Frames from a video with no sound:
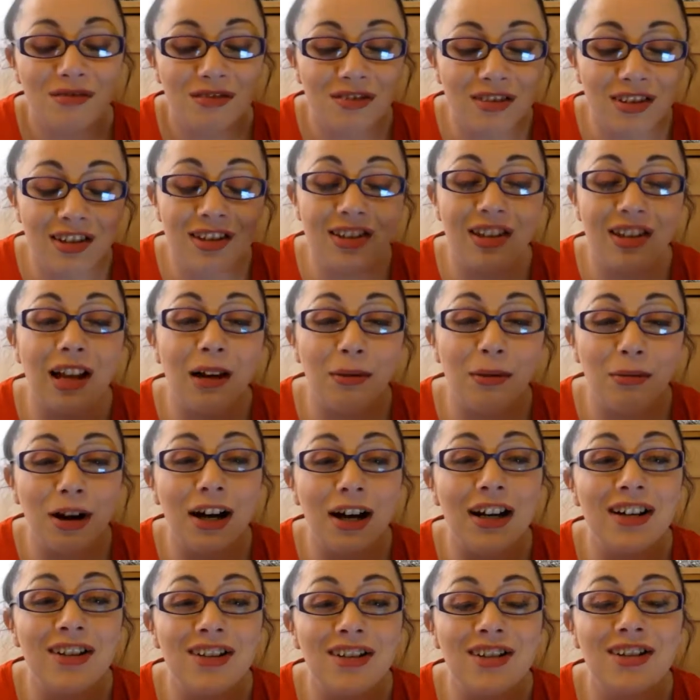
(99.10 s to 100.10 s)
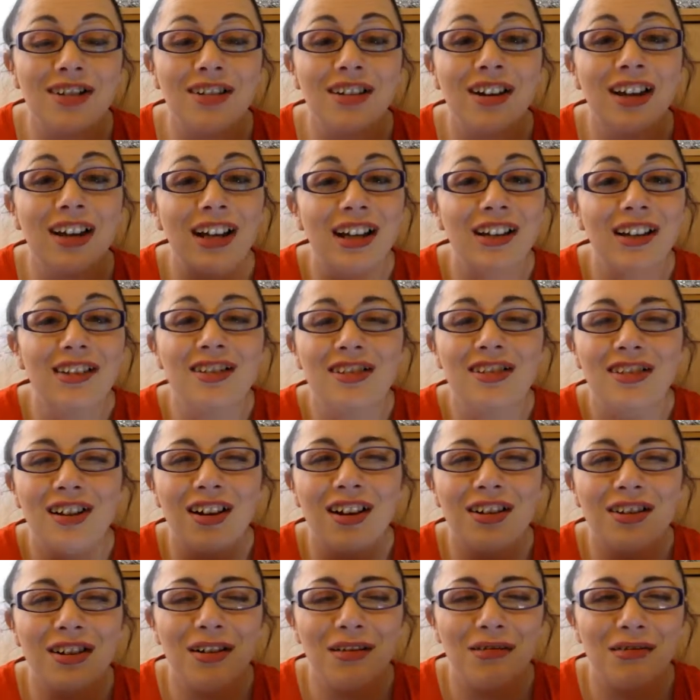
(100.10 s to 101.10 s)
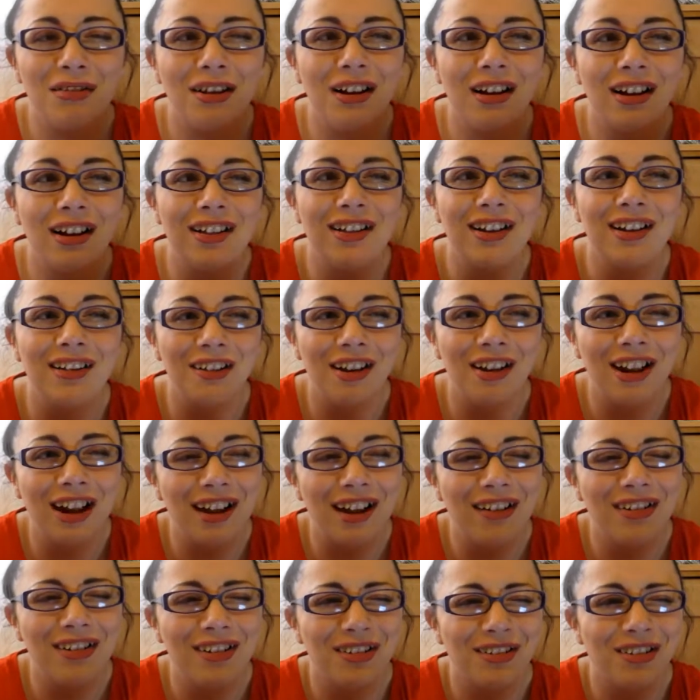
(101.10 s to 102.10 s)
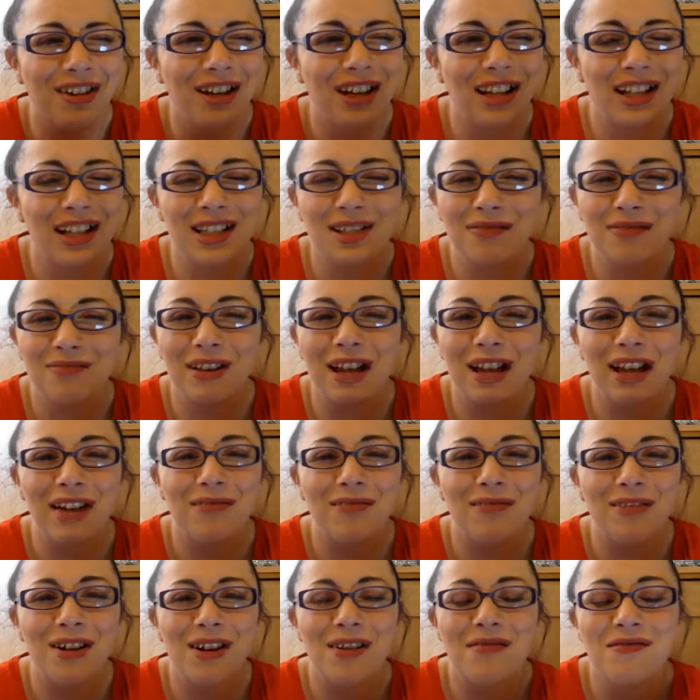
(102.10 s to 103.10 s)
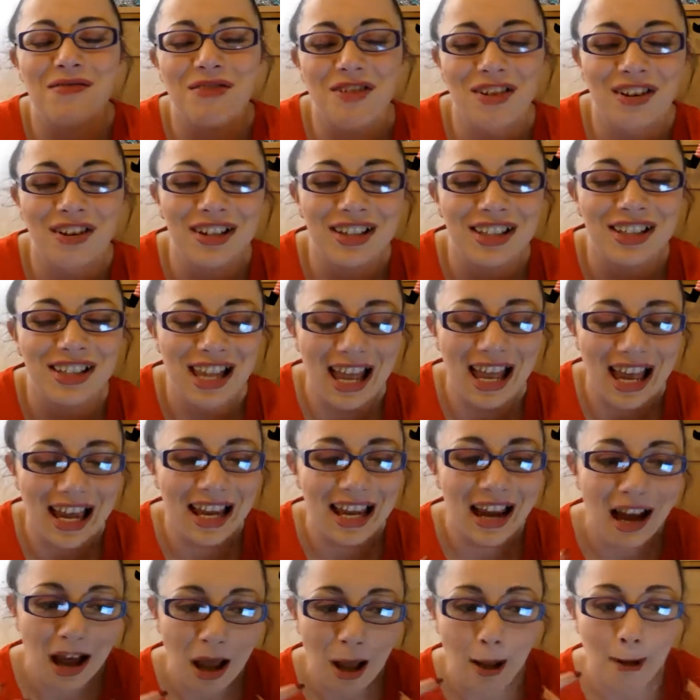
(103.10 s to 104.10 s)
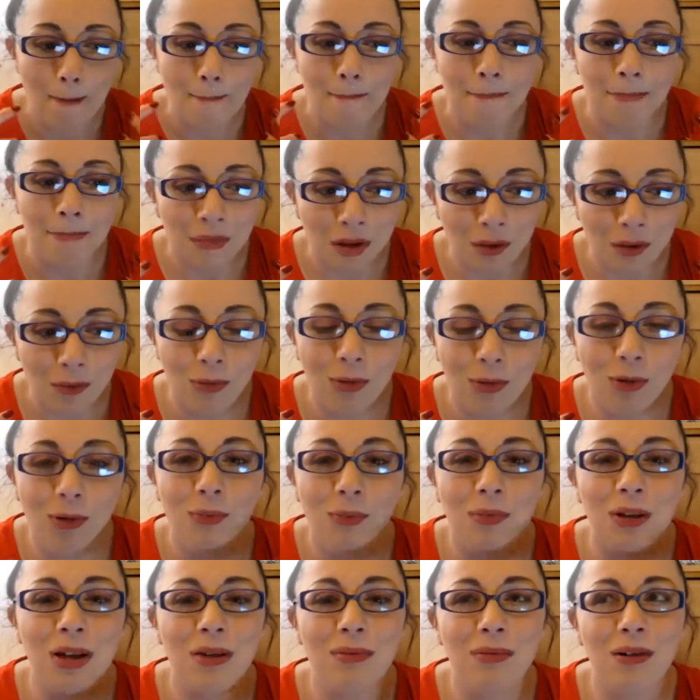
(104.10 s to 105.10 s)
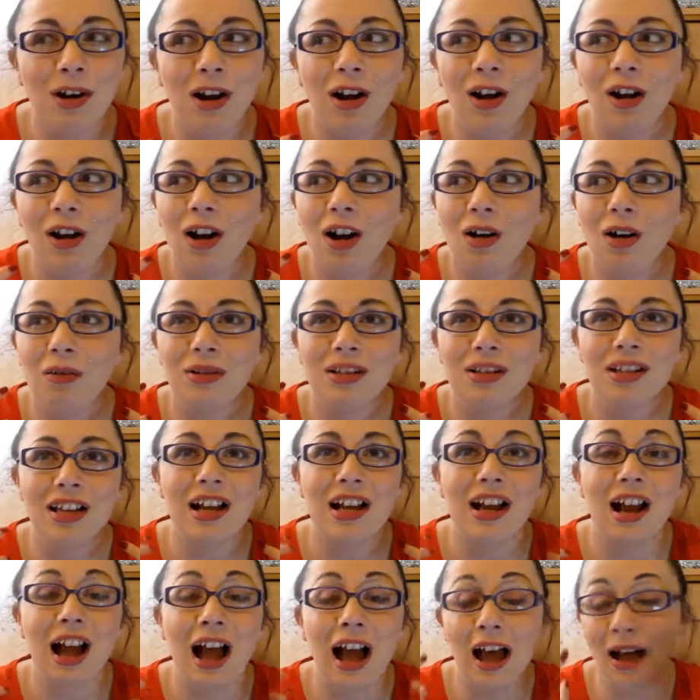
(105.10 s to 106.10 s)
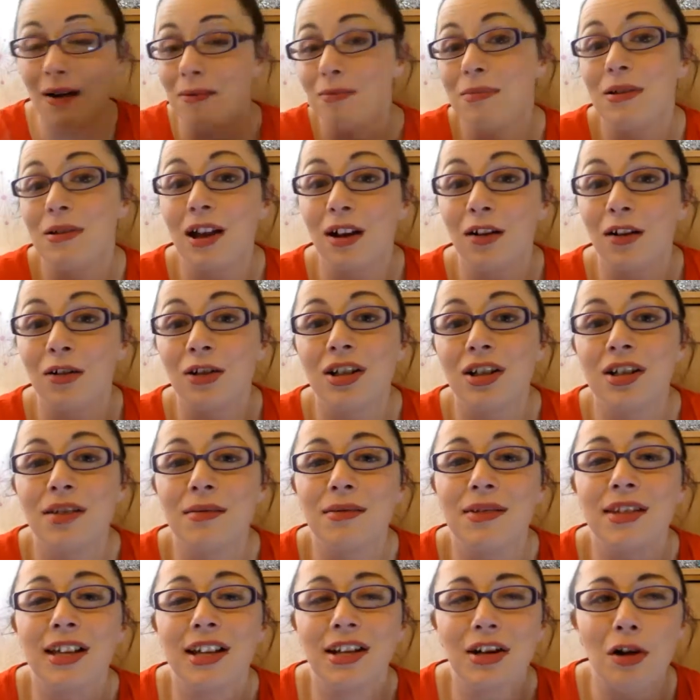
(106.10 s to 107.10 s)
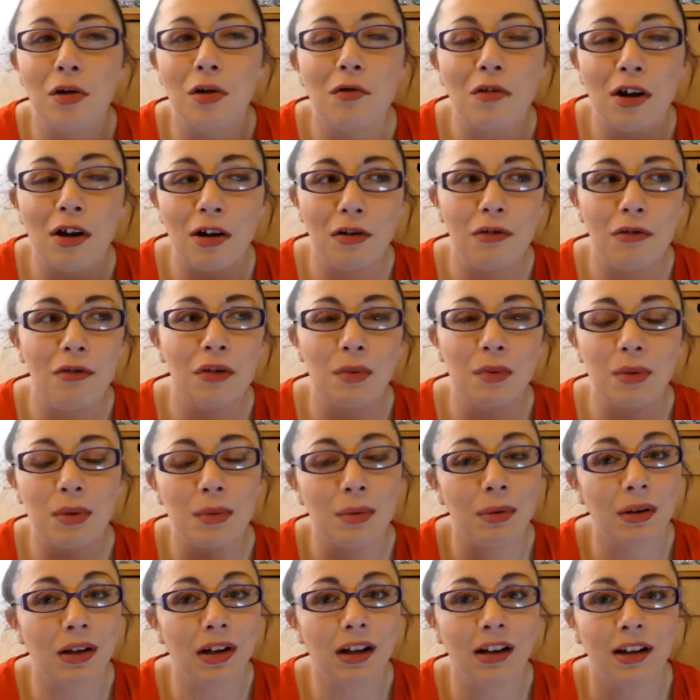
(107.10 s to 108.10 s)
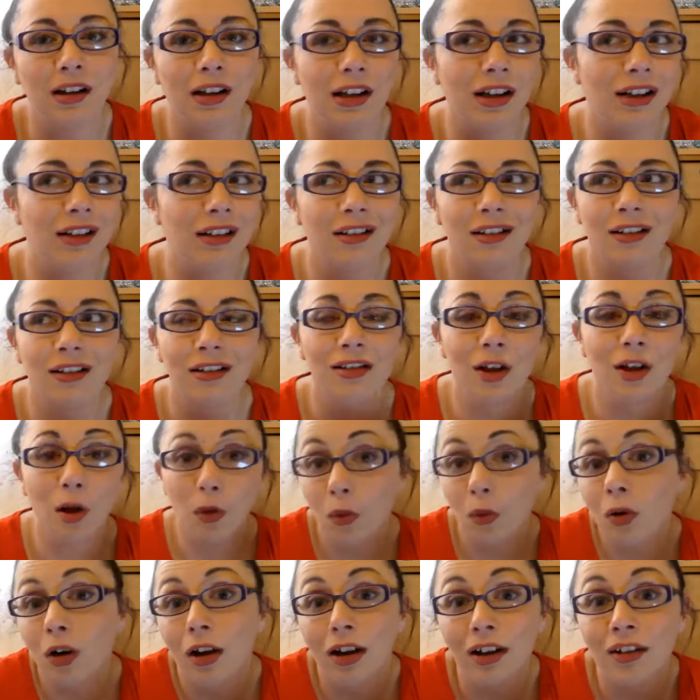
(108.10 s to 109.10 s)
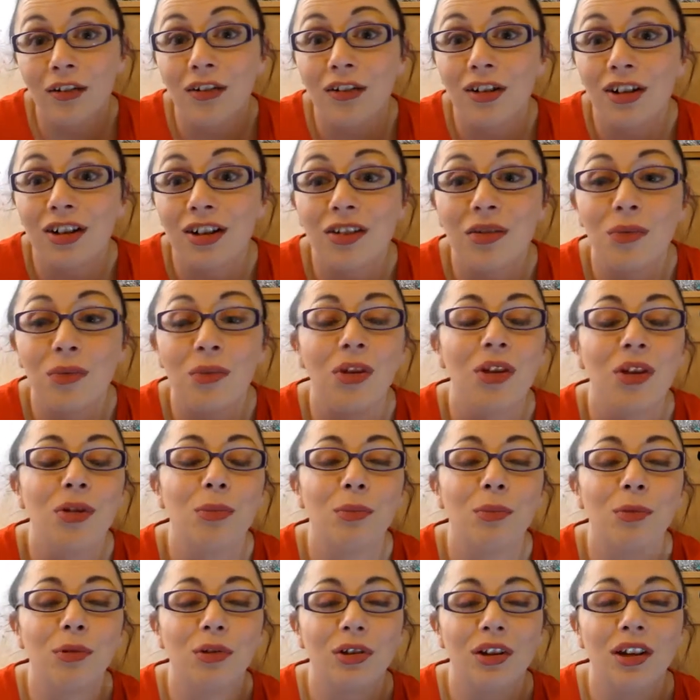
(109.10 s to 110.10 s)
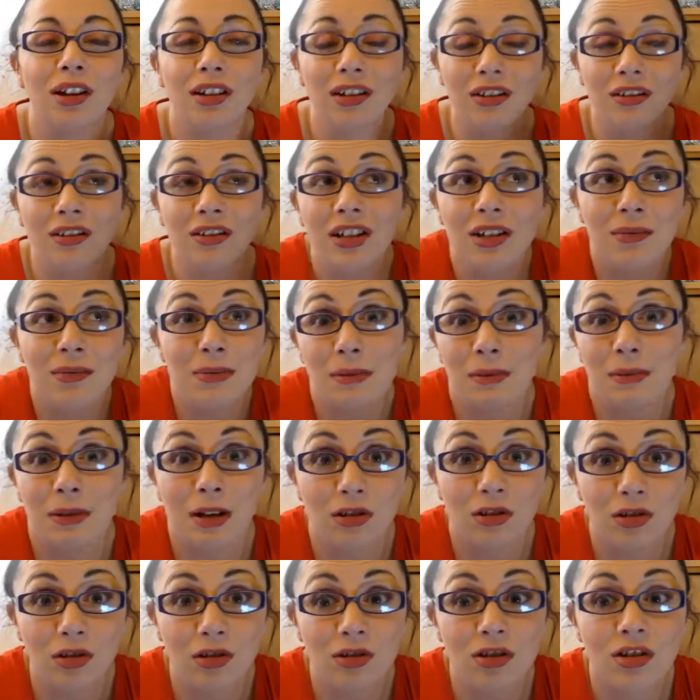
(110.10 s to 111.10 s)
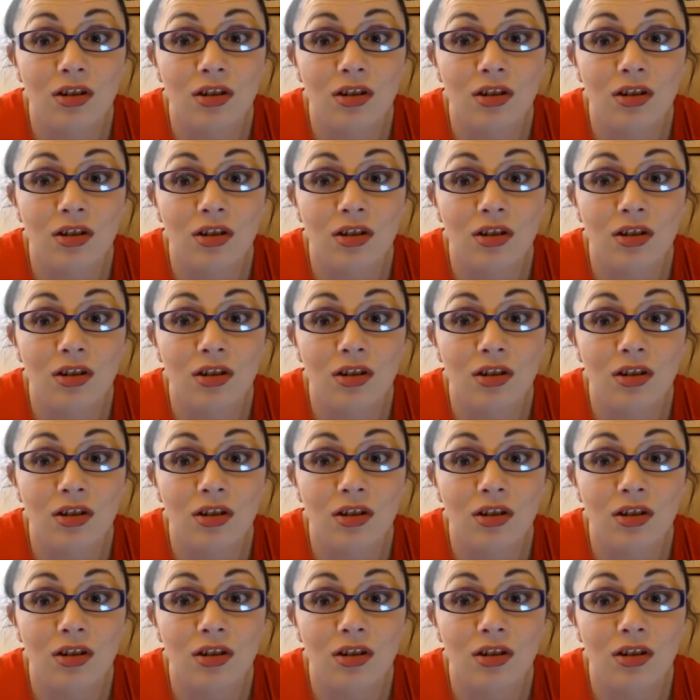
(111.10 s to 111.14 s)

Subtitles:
celebration. Like, it's, I don't know how to quite explain what I'm trying to say, but people are always like happy at Christmas. I know very few people that like don't like Christmas, but there is people that